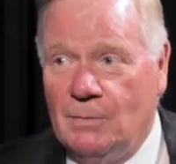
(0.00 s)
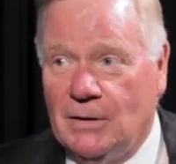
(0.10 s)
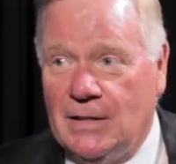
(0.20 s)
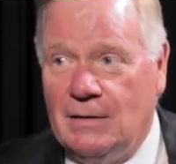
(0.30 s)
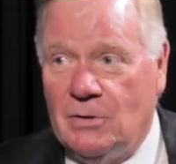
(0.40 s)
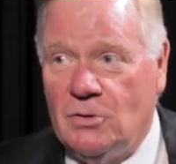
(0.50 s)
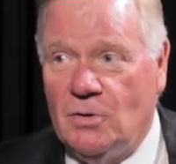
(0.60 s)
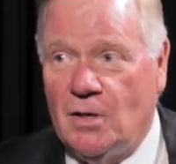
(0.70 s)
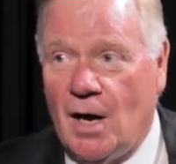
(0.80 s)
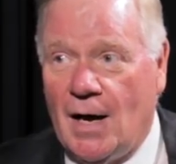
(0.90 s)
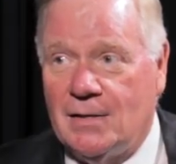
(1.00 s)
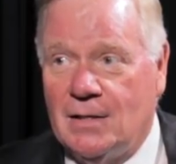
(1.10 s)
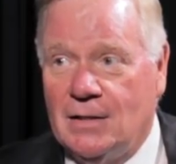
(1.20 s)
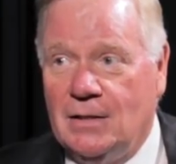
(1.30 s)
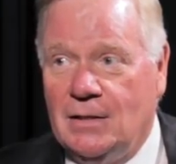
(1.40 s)
believe that you
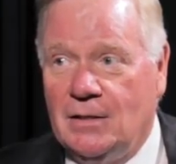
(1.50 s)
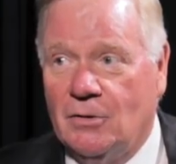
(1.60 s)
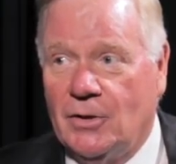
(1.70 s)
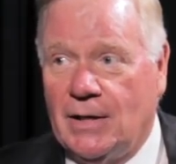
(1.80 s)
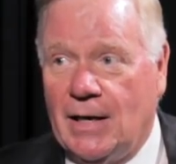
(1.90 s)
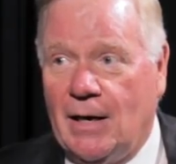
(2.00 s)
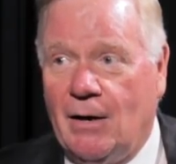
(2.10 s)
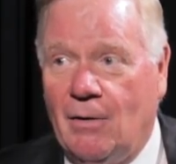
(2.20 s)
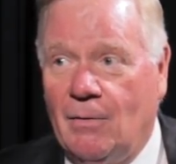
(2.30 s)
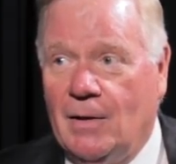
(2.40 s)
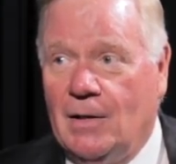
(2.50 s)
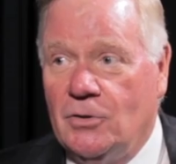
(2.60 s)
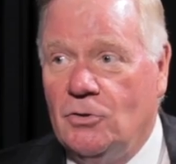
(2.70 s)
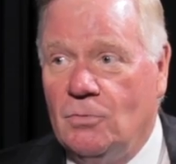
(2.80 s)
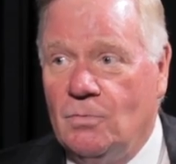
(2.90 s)
constantly need to look at how
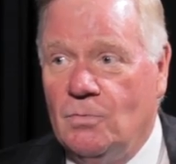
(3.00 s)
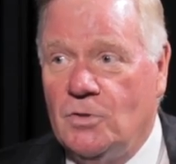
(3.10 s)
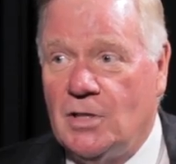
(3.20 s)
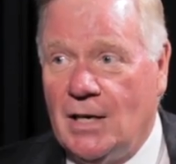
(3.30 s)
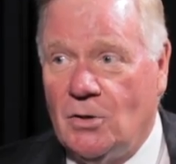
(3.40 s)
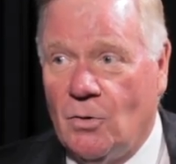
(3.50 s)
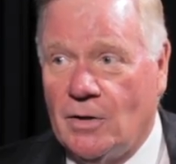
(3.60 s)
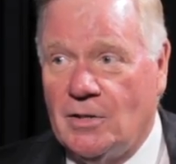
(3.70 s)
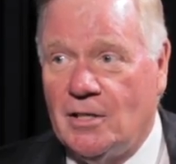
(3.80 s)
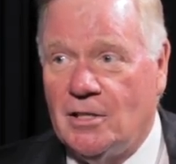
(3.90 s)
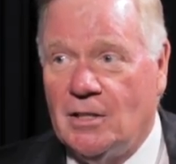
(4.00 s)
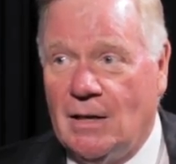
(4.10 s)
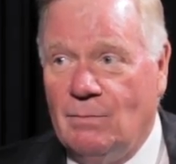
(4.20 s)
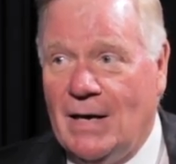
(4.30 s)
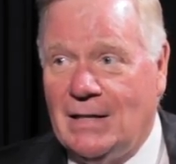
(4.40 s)
you take your organization
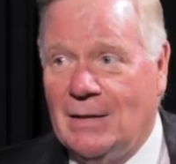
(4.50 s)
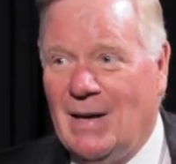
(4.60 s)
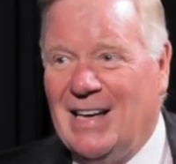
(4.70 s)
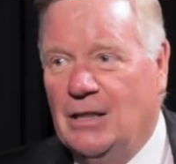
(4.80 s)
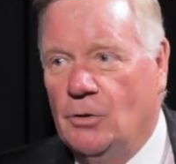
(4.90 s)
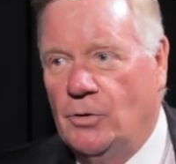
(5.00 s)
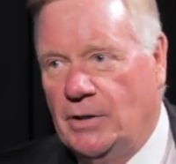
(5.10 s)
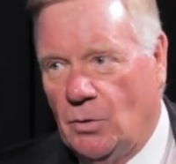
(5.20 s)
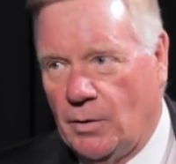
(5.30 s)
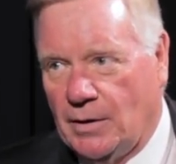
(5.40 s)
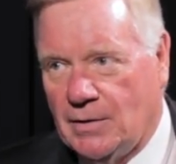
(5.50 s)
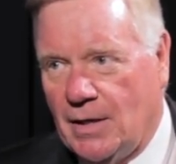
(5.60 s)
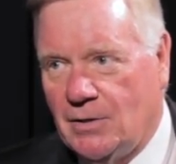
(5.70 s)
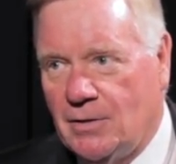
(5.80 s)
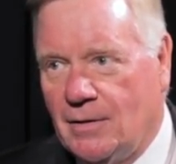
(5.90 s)
and make them a learning
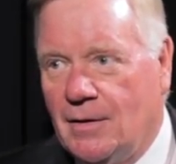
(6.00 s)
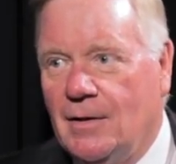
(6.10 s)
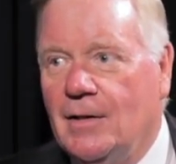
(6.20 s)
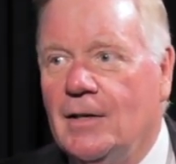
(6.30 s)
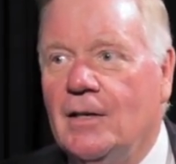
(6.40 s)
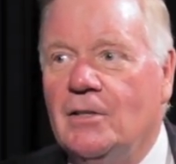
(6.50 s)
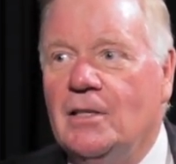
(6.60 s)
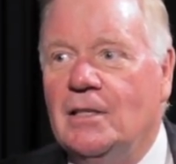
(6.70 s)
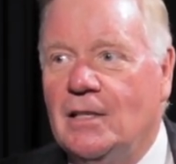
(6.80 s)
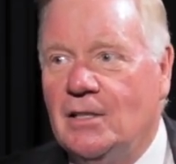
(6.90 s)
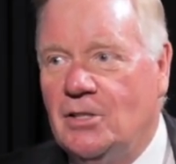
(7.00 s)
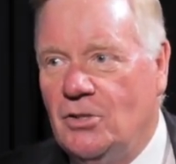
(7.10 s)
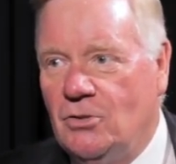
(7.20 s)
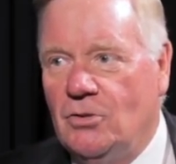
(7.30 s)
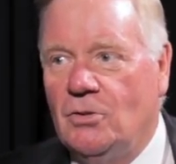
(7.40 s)
organization. You need to
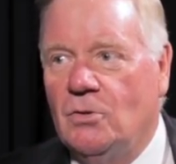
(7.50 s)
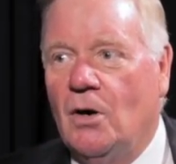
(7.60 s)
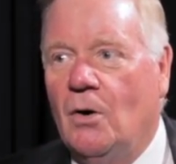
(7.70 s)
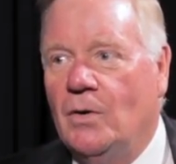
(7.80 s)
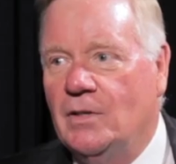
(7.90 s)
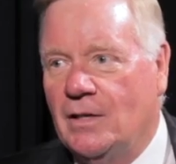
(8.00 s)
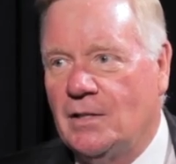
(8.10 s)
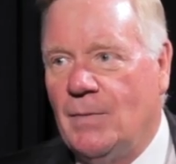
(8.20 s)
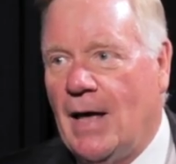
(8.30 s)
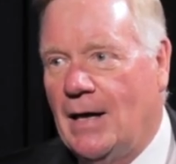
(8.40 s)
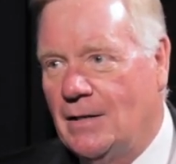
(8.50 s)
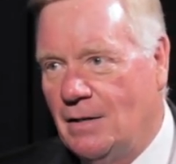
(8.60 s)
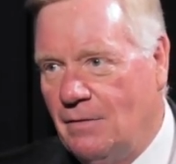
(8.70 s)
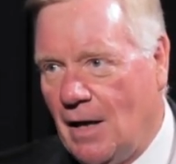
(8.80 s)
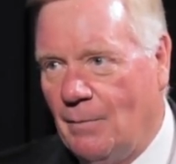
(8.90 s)
continue to grow and expand and
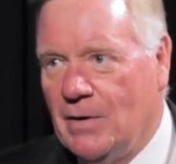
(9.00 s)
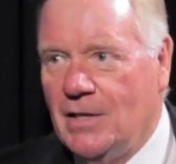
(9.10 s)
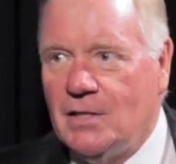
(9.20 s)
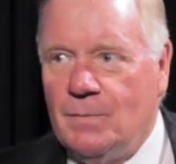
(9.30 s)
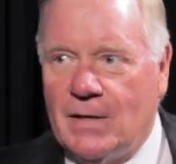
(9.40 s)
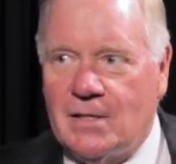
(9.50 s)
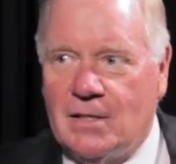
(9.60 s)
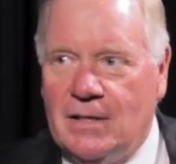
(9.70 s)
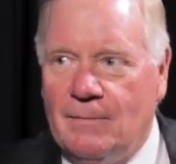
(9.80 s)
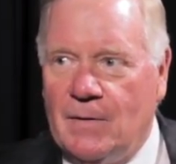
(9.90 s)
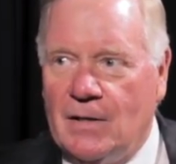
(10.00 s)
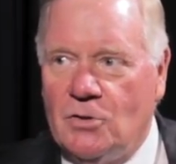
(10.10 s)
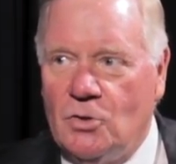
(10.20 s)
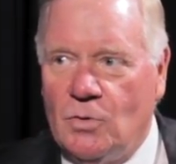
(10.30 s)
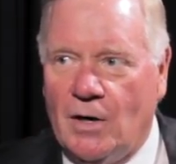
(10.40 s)
develop, especially in
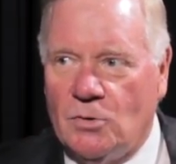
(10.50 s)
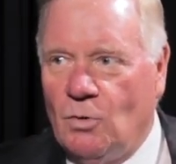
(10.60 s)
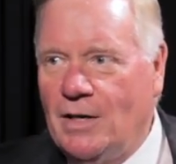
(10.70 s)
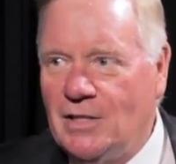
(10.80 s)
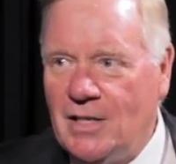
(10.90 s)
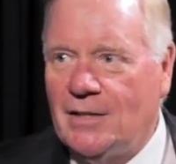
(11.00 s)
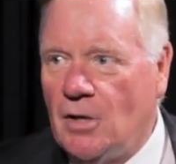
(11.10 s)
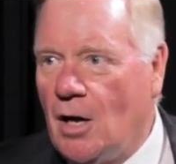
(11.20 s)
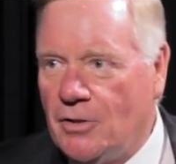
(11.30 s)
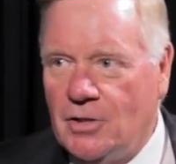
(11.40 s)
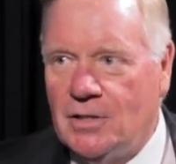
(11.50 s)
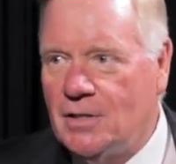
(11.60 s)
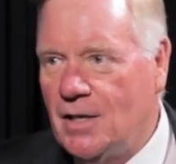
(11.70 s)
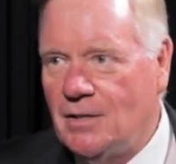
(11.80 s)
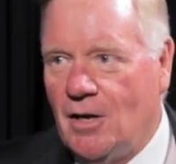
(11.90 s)
two areas. One in technology, because
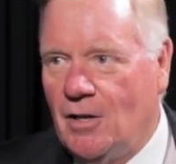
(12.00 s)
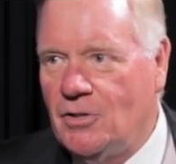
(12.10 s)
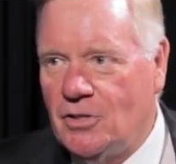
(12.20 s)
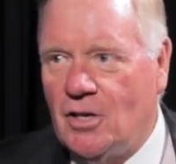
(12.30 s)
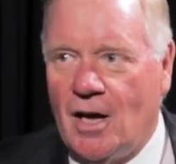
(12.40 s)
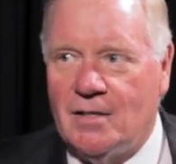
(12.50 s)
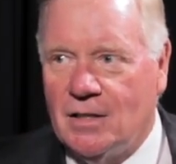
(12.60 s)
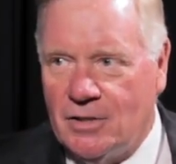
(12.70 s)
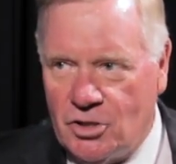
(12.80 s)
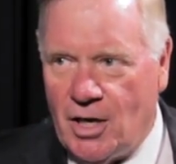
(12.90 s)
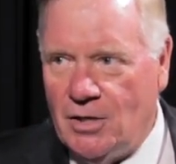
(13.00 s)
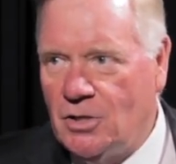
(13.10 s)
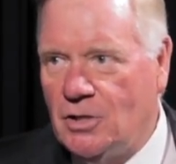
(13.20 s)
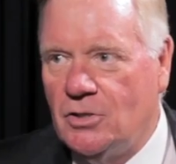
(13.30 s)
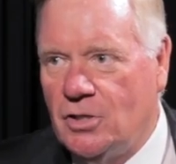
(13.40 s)
technology is constantly
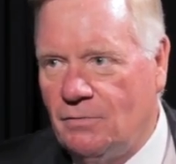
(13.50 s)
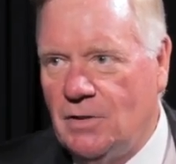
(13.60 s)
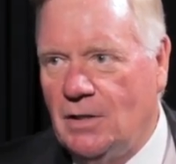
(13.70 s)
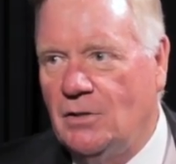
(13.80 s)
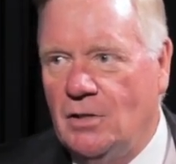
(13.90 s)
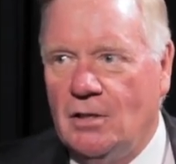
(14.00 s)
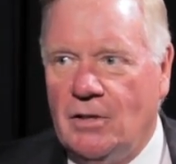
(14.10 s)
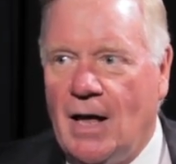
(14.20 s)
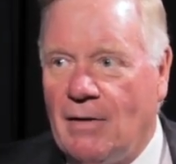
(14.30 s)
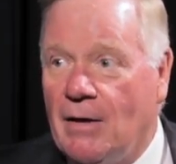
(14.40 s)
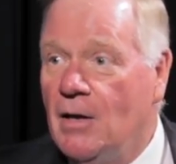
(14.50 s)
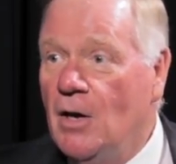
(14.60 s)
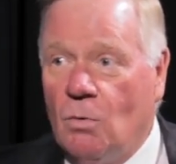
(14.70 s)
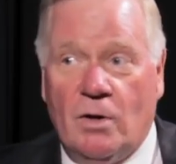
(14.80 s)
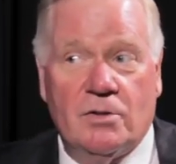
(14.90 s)
changing and mm -hmm. shifting, and you need to have that.
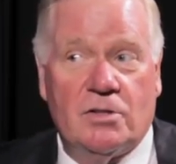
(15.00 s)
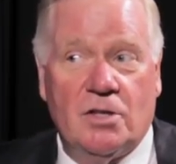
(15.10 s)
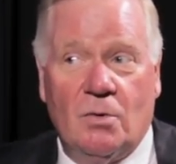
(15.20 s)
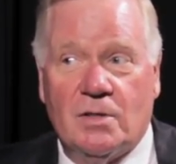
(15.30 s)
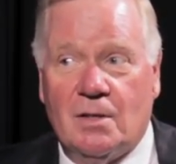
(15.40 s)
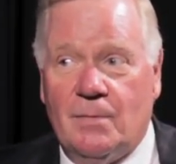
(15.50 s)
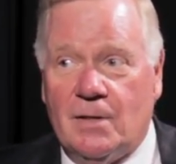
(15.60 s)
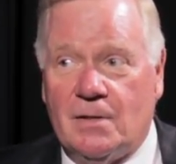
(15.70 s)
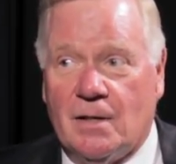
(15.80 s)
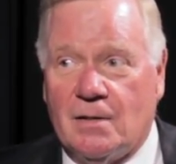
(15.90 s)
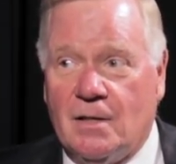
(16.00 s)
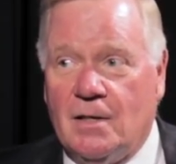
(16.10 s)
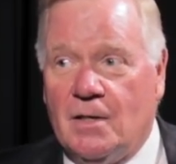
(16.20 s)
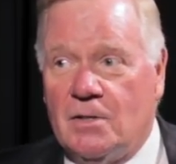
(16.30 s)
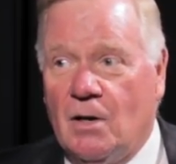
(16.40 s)
Well, so is a mm-hmm. business.
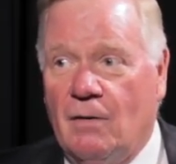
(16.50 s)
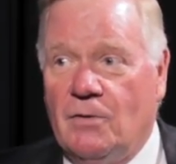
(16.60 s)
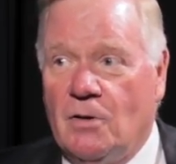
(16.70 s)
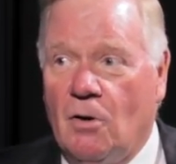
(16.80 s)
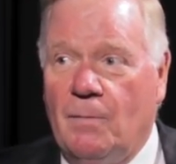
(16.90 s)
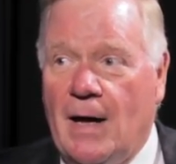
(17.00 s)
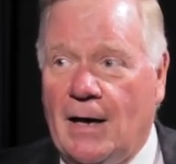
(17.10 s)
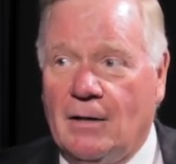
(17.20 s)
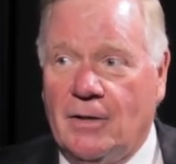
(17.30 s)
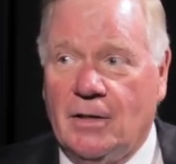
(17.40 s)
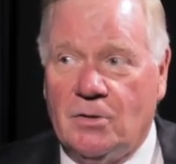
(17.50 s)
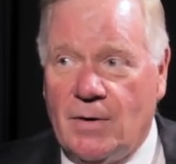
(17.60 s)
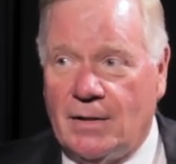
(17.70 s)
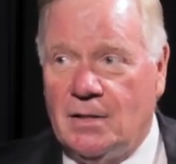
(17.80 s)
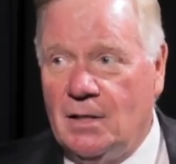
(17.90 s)
So if you yeah. go back and look at
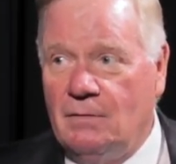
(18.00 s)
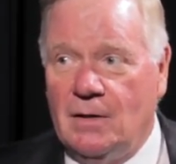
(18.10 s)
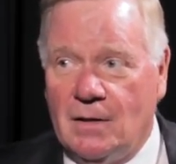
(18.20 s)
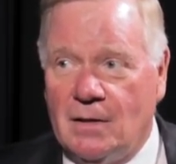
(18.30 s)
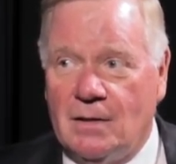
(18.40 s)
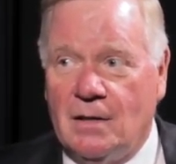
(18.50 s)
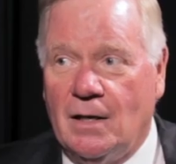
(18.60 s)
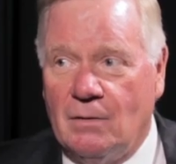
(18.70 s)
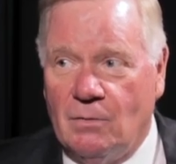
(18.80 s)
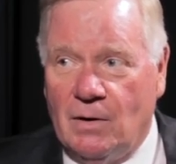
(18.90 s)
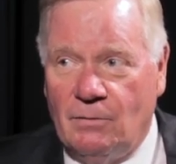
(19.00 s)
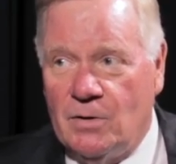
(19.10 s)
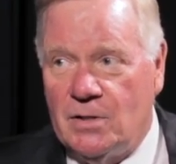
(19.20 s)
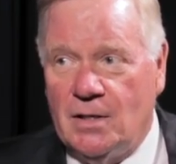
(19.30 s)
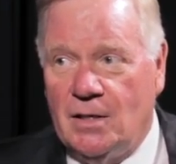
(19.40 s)
DirecTV, and, and, and if we
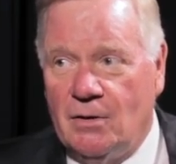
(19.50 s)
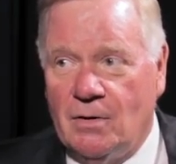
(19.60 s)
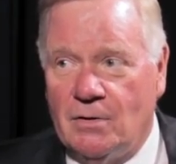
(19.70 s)
sit here